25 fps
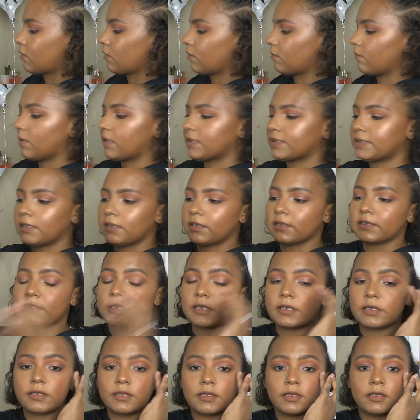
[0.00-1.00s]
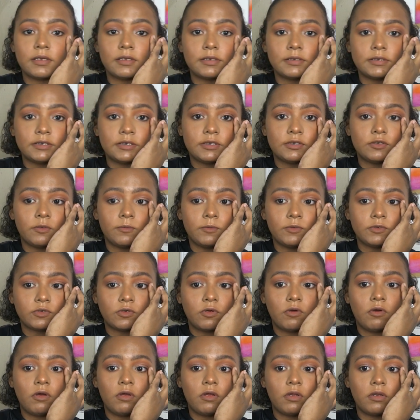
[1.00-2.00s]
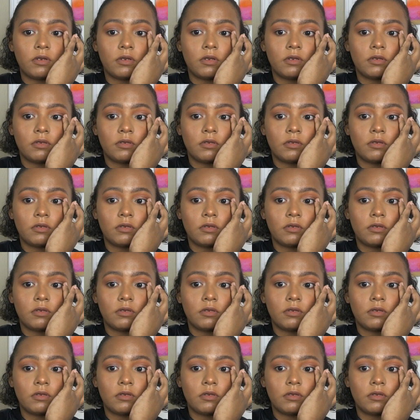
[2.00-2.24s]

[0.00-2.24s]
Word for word: because it looks like this. It's almost gone.